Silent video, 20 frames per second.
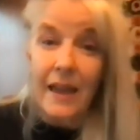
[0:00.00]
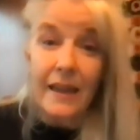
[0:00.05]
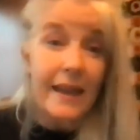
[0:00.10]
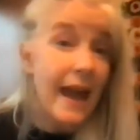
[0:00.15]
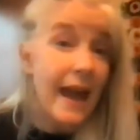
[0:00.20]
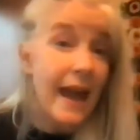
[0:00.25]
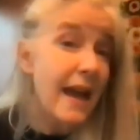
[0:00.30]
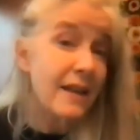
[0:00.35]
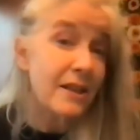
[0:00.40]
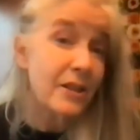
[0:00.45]

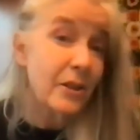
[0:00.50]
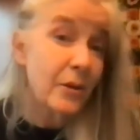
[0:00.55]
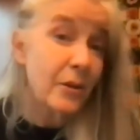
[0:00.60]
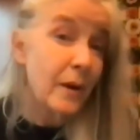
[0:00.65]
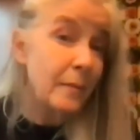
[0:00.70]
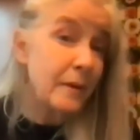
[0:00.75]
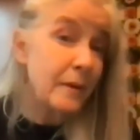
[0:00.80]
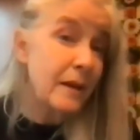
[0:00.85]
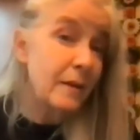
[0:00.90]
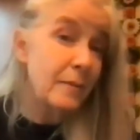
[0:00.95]
Yeah, so
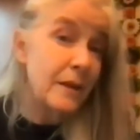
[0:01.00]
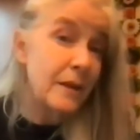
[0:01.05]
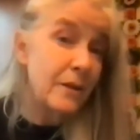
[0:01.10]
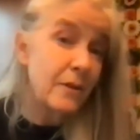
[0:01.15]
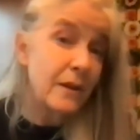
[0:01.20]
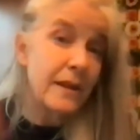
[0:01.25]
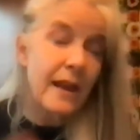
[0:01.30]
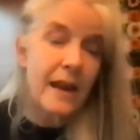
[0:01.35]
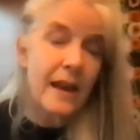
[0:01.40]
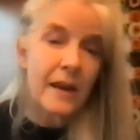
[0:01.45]
I'm going to be
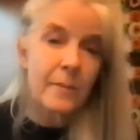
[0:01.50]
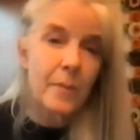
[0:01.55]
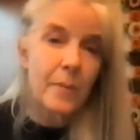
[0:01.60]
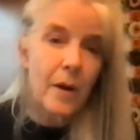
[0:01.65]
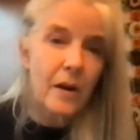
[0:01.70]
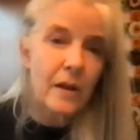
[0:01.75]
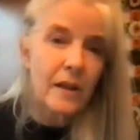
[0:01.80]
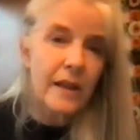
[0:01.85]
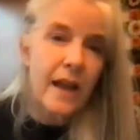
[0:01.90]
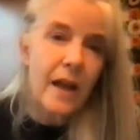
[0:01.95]
doing that, and
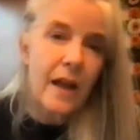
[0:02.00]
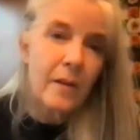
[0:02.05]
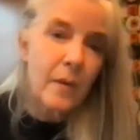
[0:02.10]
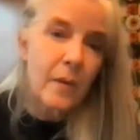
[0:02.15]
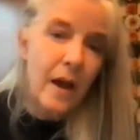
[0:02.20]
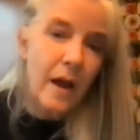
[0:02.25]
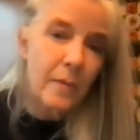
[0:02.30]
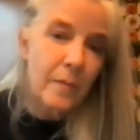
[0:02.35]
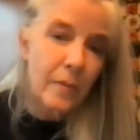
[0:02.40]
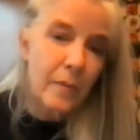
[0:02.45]
partly
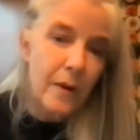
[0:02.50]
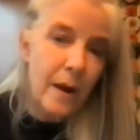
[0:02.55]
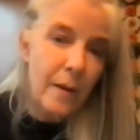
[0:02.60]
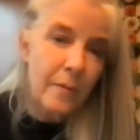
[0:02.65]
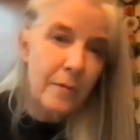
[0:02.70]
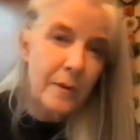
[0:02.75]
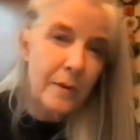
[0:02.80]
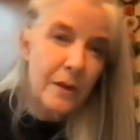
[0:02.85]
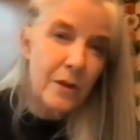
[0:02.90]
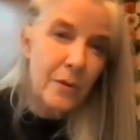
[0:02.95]
I'll
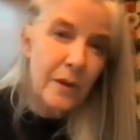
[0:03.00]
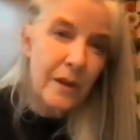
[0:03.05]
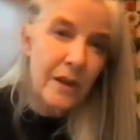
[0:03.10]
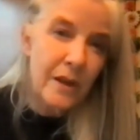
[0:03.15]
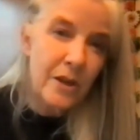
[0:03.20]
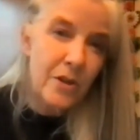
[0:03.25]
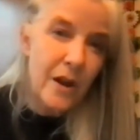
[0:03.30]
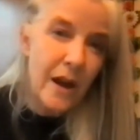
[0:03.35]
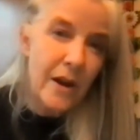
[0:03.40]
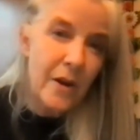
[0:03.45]
probably be doing
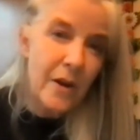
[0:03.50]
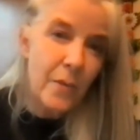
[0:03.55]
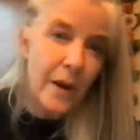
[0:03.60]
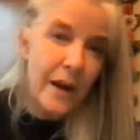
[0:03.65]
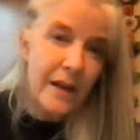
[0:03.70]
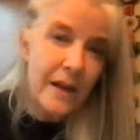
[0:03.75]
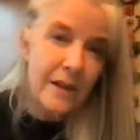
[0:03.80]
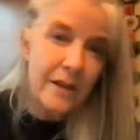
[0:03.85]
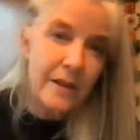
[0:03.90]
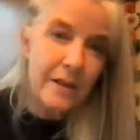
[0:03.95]
it to try to
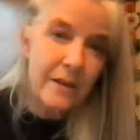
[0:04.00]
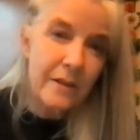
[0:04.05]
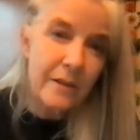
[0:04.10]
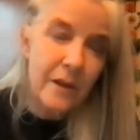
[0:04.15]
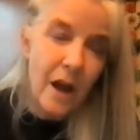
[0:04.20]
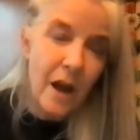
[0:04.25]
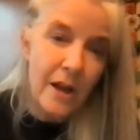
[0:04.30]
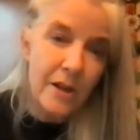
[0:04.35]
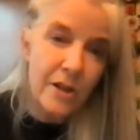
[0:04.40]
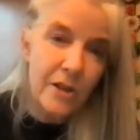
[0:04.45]
raise
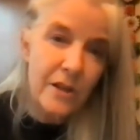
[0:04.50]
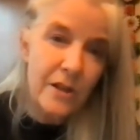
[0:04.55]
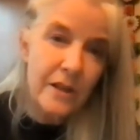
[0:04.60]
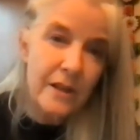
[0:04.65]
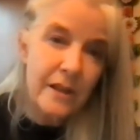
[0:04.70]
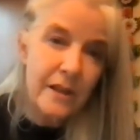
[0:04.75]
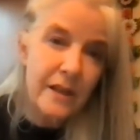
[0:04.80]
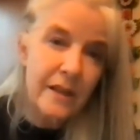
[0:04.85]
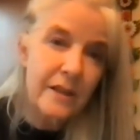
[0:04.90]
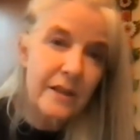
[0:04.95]

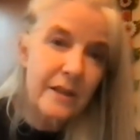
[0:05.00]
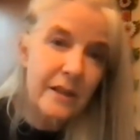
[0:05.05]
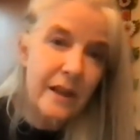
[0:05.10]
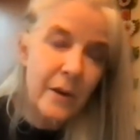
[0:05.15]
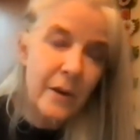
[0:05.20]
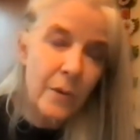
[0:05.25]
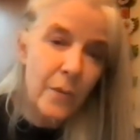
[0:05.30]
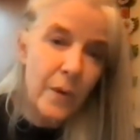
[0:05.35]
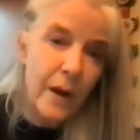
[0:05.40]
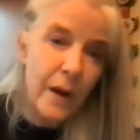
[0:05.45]
consciousness
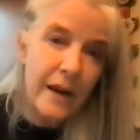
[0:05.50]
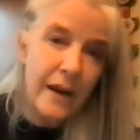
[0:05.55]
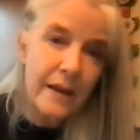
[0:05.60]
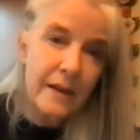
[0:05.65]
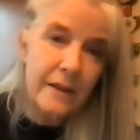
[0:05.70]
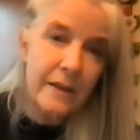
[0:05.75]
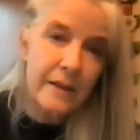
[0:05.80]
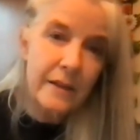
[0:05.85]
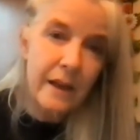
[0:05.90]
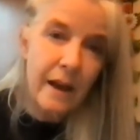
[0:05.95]
and
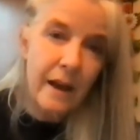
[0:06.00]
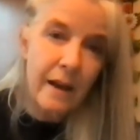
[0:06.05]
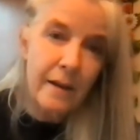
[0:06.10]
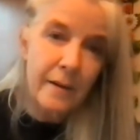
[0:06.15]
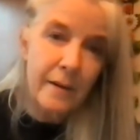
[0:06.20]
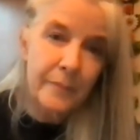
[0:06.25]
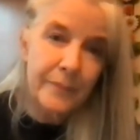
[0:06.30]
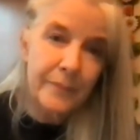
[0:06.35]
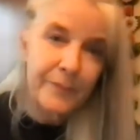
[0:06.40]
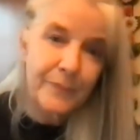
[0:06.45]
raise
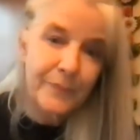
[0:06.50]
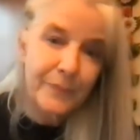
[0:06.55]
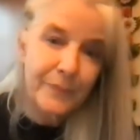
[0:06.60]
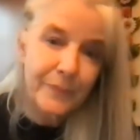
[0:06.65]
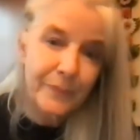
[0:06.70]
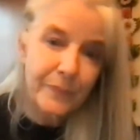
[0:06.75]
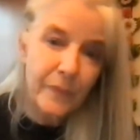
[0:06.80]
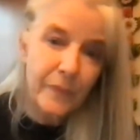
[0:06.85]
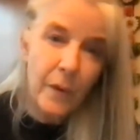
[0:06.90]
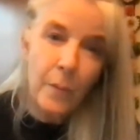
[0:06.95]

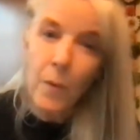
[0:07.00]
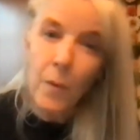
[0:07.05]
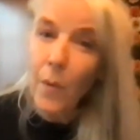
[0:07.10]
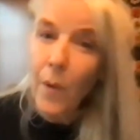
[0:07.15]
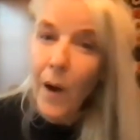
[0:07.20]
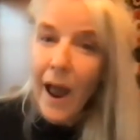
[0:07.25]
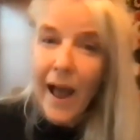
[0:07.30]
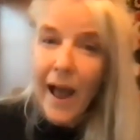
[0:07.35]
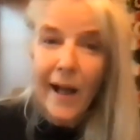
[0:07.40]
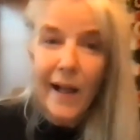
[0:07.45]

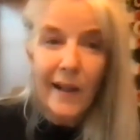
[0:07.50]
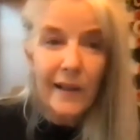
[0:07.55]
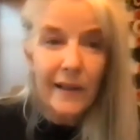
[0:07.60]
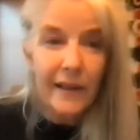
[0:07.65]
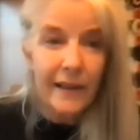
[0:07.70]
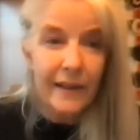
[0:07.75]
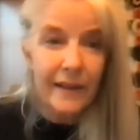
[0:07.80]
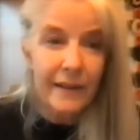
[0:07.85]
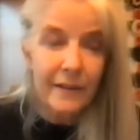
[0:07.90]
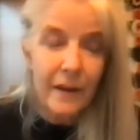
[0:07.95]
morale
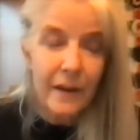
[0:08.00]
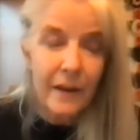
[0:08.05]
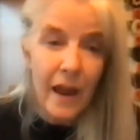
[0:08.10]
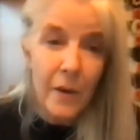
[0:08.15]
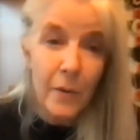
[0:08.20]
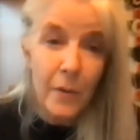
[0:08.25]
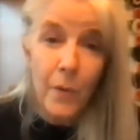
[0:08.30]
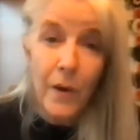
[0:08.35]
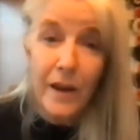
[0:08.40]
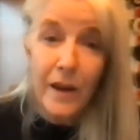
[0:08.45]

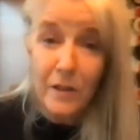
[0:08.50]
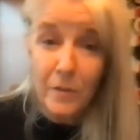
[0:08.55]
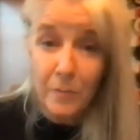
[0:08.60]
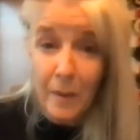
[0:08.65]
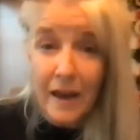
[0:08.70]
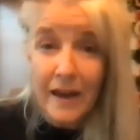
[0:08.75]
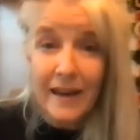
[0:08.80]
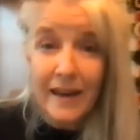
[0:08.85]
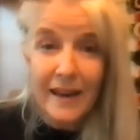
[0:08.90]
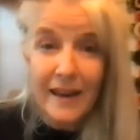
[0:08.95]
and raise
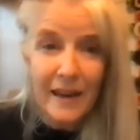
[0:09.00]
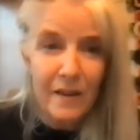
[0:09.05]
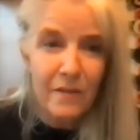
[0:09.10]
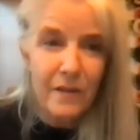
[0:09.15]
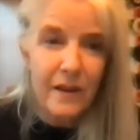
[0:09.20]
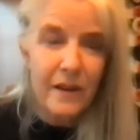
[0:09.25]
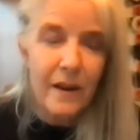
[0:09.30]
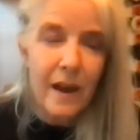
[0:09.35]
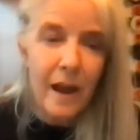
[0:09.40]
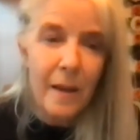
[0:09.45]
money
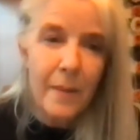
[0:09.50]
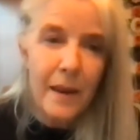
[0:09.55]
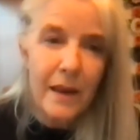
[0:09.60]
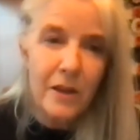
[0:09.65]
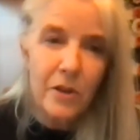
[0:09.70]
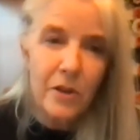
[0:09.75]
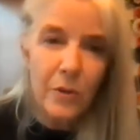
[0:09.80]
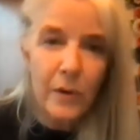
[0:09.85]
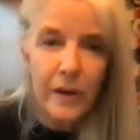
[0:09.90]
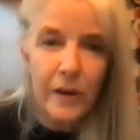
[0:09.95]
even. I may
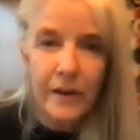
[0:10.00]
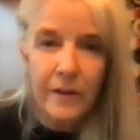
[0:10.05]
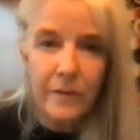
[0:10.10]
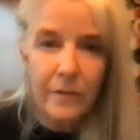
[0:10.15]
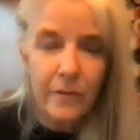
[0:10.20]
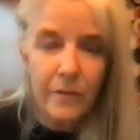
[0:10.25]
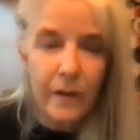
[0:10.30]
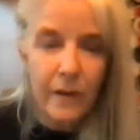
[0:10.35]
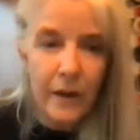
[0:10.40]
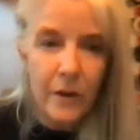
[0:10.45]
do it
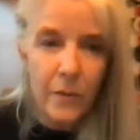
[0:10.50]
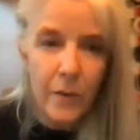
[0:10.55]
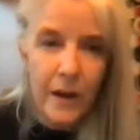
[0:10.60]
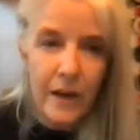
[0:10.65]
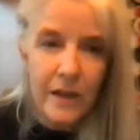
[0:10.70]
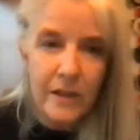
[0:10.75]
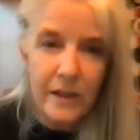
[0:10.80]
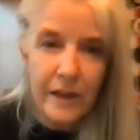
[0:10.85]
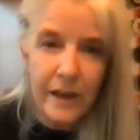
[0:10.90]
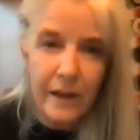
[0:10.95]
in
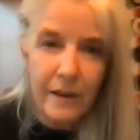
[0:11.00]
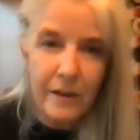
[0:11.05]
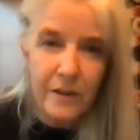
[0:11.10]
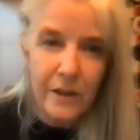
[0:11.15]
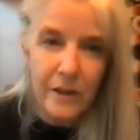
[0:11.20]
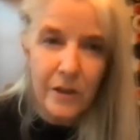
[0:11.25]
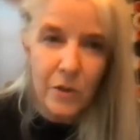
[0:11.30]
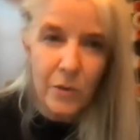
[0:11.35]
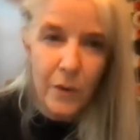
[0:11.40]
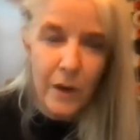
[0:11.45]
fundraising
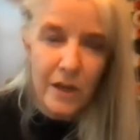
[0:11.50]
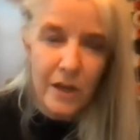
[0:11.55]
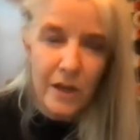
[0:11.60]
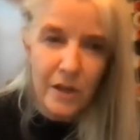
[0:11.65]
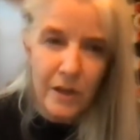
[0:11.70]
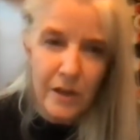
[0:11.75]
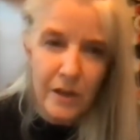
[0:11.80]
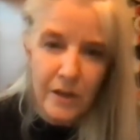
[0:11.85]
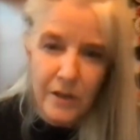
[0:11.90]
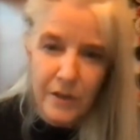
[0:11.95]

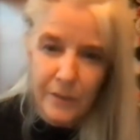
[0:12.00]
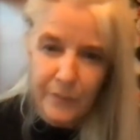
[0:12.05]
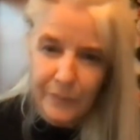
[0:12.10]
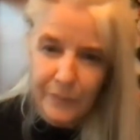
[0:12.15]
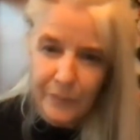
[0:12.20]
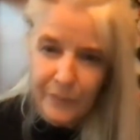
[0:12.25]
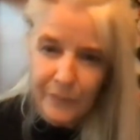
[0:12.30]
situations,